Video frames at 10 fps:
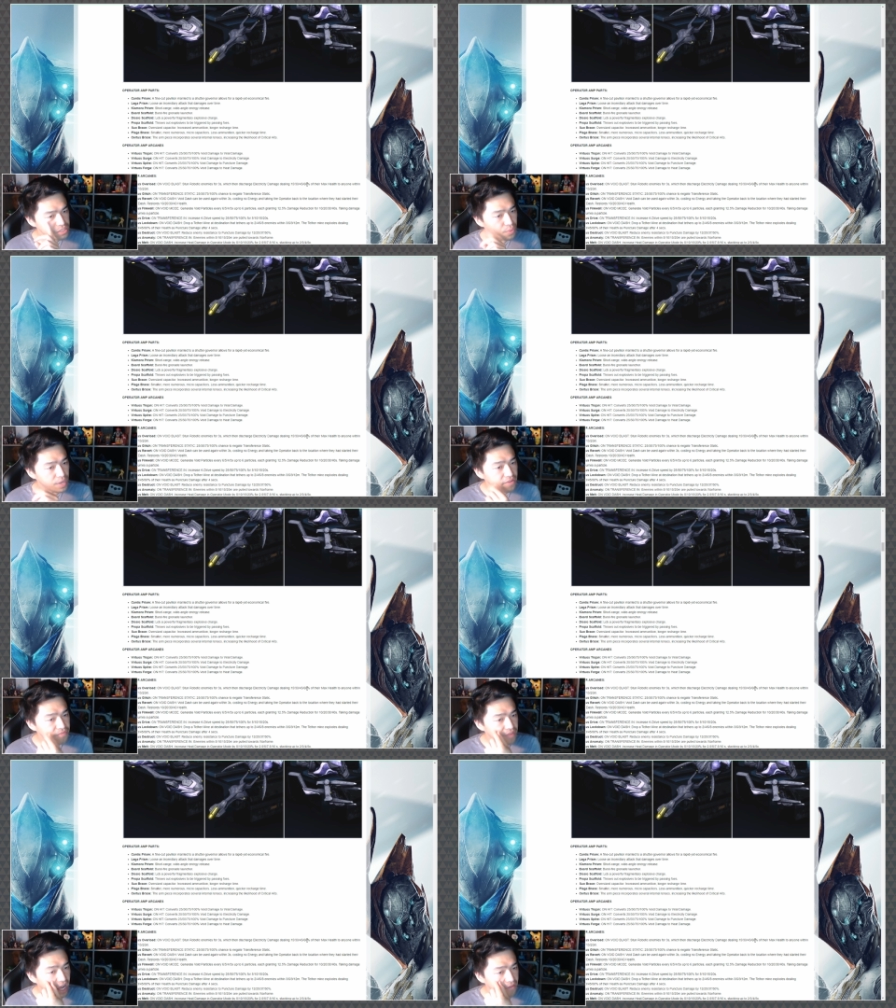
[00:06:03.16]

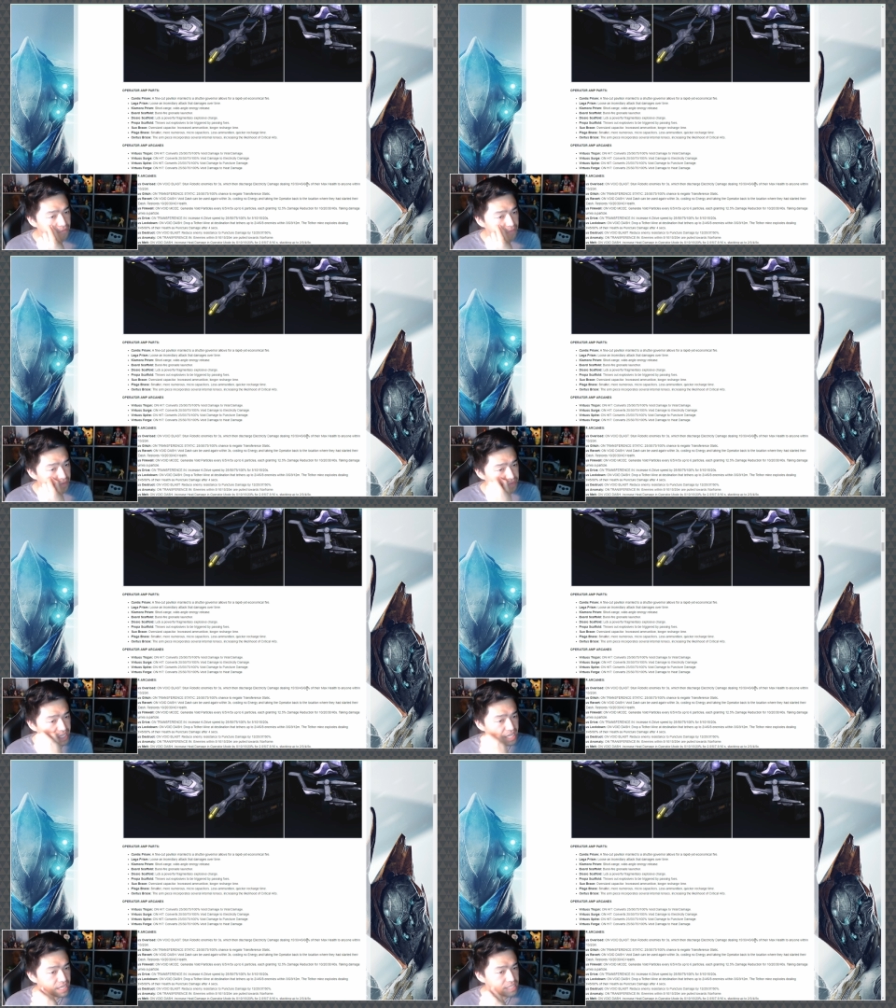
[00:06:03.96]
25,
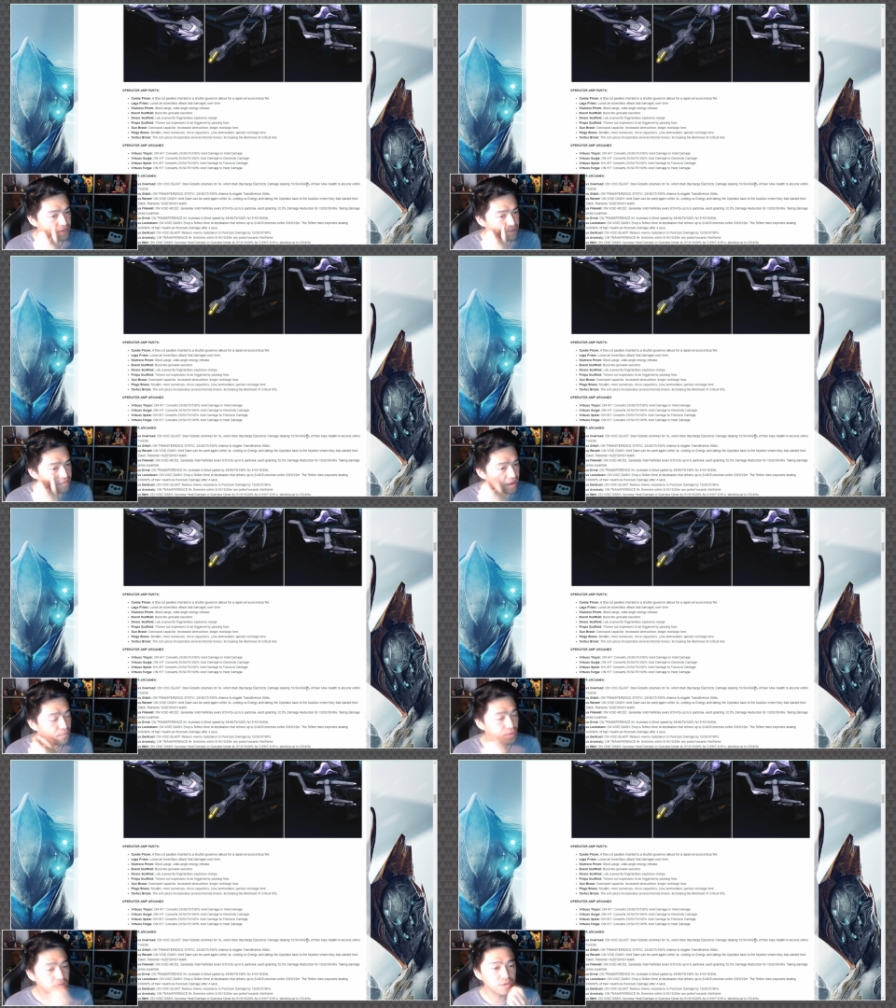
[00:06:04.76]
50, 75,
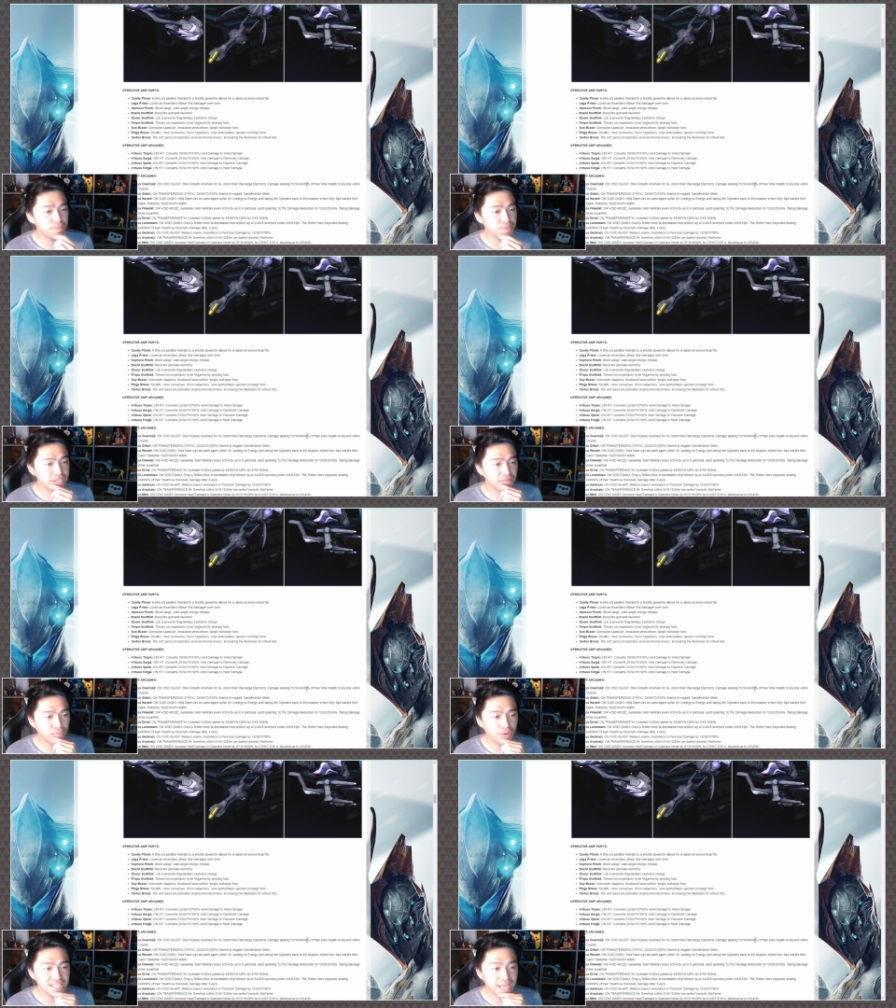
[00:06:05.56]
100%
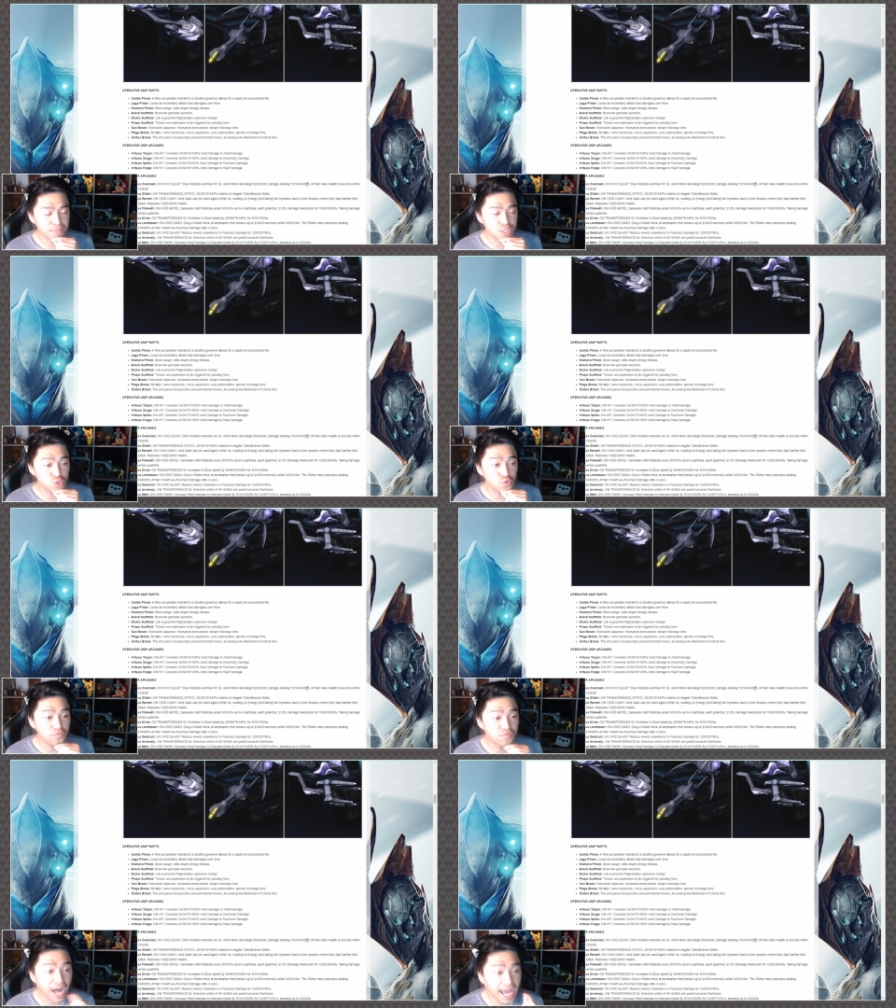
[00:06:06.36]
void damage to
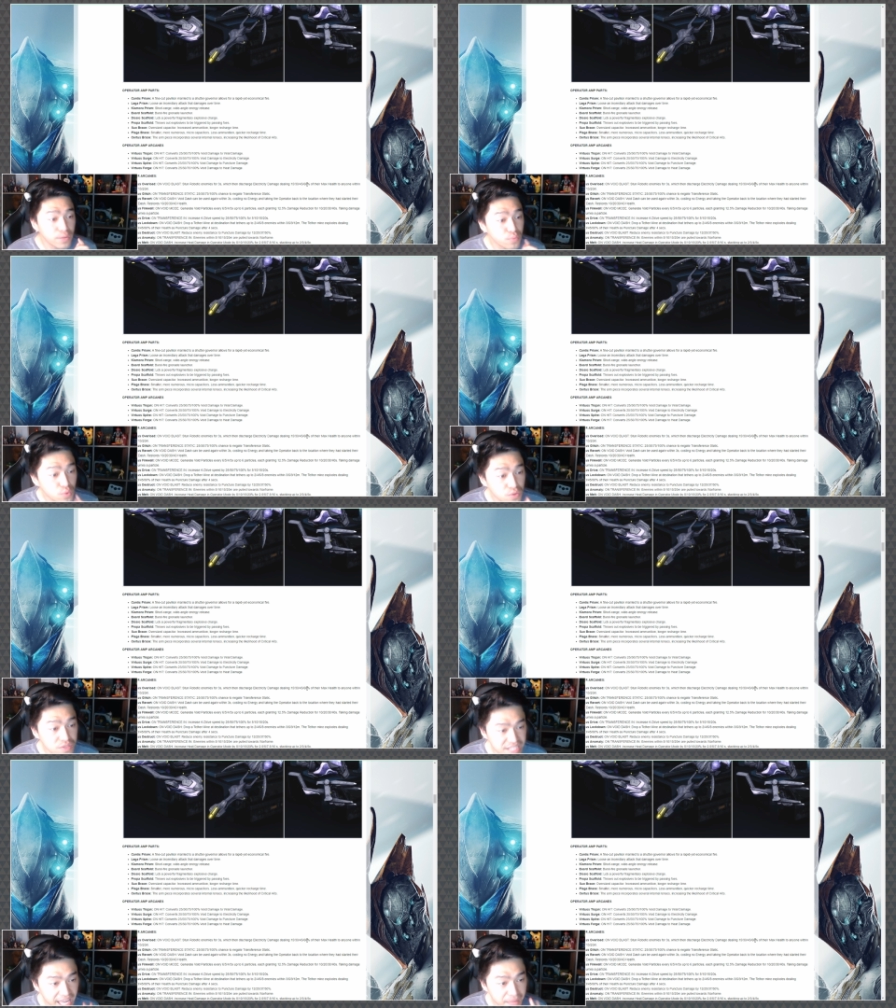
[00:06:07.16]

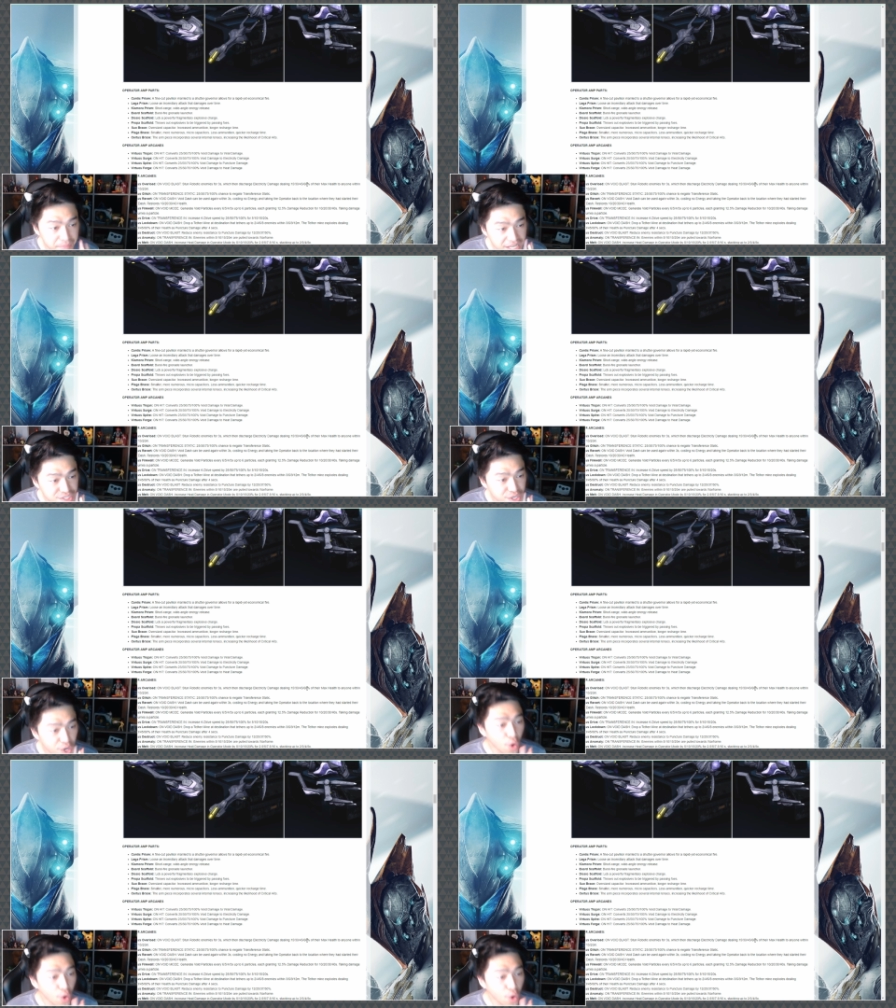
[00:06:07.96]
viral damage.